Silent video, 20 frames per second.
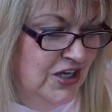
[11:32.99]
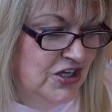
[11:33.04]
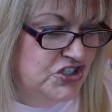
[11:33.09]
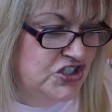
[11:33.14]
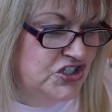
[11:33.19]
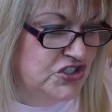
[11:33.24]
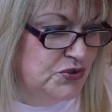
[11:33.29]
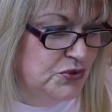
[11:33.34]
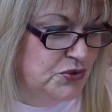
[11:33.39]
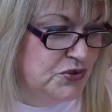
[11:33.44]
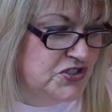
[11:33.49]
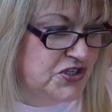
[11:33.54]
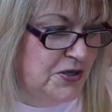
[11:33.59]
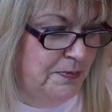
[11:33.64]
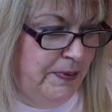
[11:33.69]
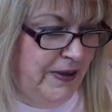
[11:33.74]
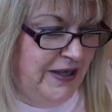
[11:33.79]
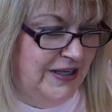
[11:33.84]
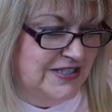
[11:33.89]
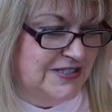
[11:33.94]
She's
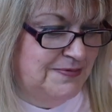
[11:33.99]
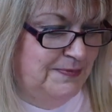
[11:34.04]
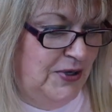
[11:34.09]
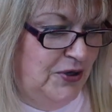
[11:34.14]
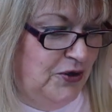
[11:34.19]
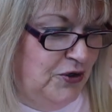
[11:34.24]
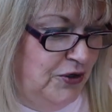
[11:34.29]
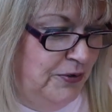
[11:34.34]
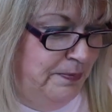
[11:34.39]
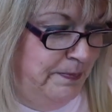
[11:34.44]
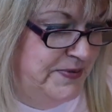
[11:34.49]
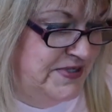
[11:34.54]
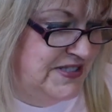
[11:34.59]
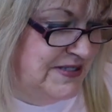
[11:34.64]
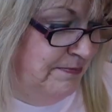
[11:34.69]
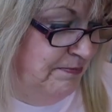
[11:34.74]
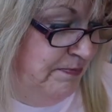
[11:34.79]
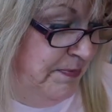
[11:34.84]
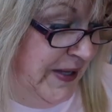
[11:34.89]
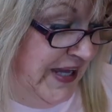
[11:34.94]
also picked me up
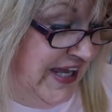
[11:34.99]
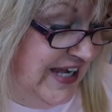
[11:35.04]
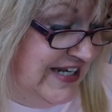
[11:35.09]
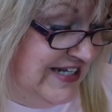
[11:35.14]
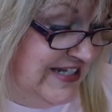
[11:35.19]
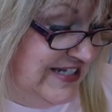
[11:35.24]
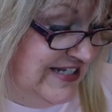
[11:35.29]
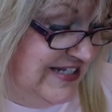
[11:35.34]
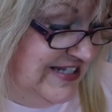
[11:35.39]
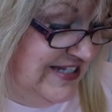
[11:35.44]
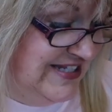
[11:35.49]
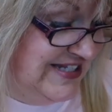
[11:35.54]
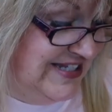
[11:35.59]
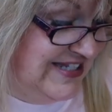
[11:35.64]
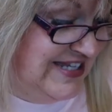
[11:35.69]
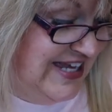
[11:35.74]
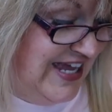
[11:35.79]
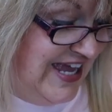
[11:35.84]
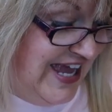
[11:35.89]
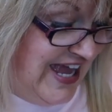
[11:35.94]
some pins.
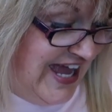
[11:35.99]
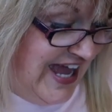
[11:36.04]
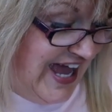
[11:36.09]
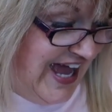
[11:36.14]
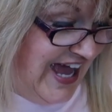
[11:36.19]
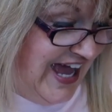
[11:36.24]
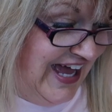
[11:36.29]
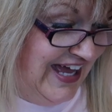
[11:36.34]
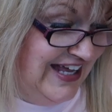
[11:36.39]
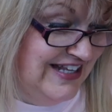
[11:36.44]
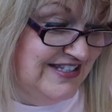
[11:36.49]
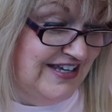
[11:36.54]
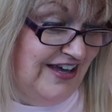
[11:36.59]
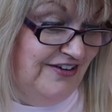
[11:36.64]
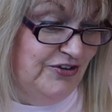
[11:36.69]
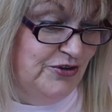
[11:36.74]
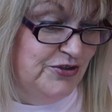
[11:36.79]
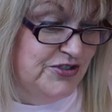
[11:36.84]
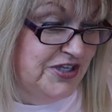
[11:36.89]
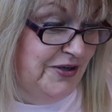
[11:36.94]
And
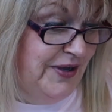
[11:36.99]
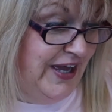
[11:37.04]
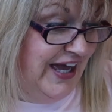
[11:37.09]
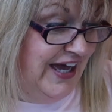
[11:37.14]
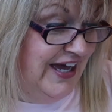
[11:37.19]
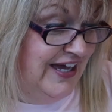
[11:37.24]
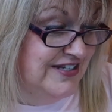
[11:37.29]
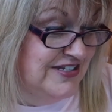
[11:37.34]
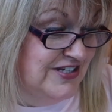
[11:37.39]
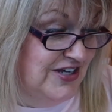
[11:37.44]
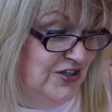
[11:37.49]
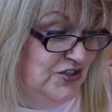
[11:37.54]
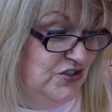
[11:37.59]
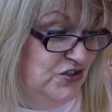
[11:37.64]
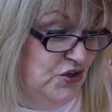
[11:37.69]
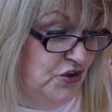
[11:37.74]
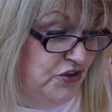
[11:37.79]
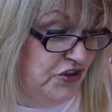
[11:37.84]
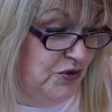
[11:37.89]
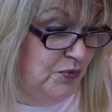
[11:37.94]
I've also had
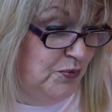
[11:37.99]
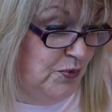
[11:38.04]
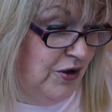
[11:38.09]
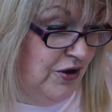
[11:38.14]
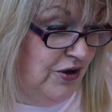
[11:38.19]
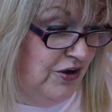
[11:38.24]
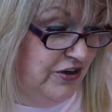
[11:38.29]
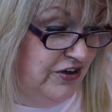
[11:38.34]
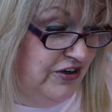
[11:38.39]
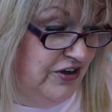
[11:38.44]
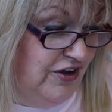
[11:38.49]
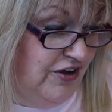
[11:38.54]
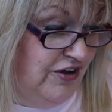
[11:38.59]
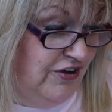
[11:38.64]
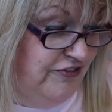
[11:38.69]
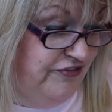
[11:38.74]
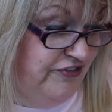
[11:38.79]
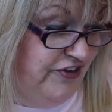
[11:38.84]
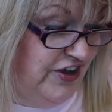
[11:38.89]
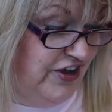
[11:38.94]
another one
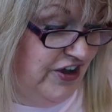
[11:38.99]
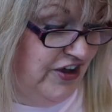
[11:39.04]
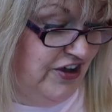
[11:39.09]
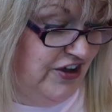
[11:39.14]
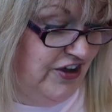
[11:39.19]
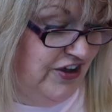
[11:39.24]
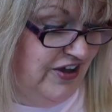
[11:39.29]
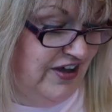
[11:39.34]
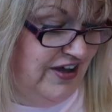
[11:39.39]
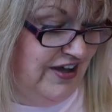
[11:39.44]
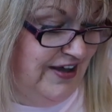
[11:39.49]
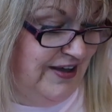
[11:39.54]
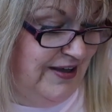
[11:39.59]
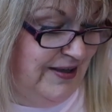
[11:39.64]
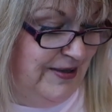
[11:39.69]
of her